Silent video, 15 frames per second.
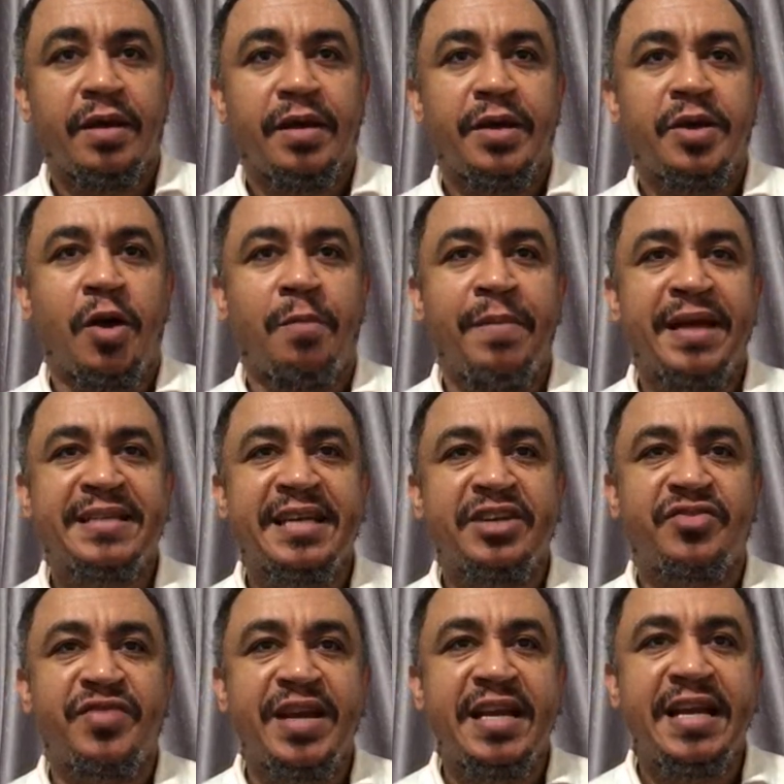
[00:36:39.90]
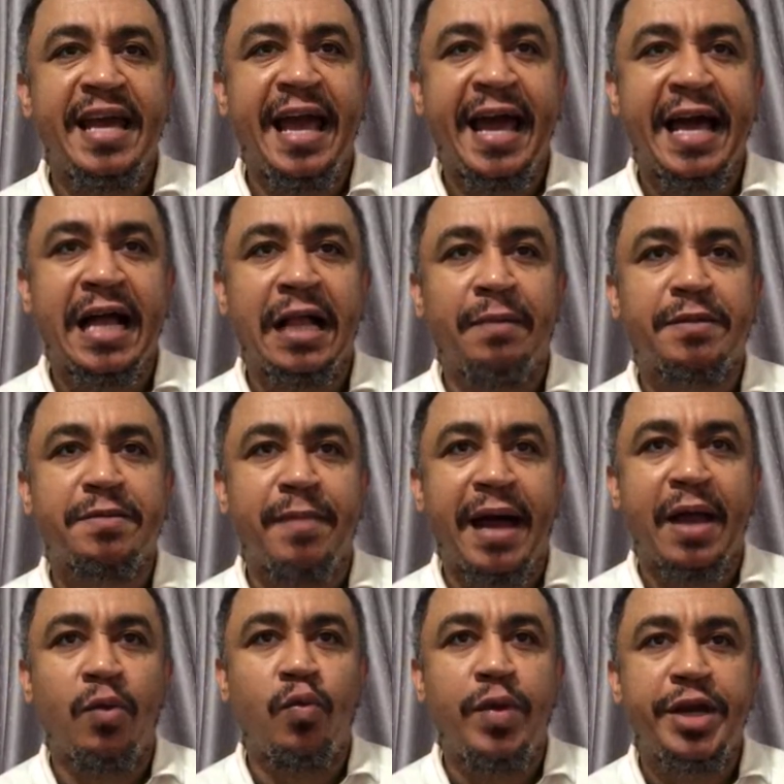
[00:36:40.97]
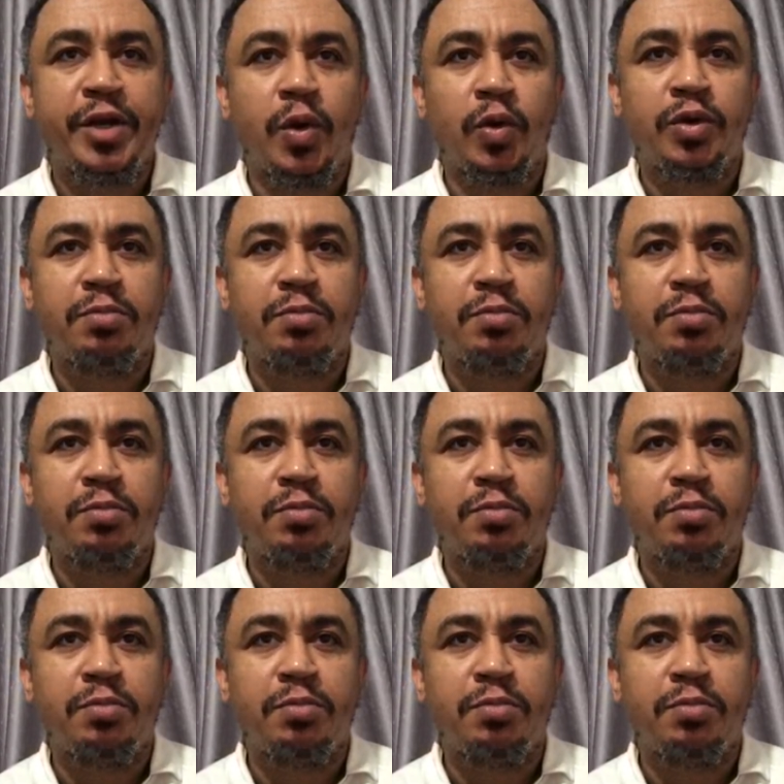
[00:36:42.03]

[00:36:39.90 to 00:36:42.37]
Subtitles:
Your message really helped my widowed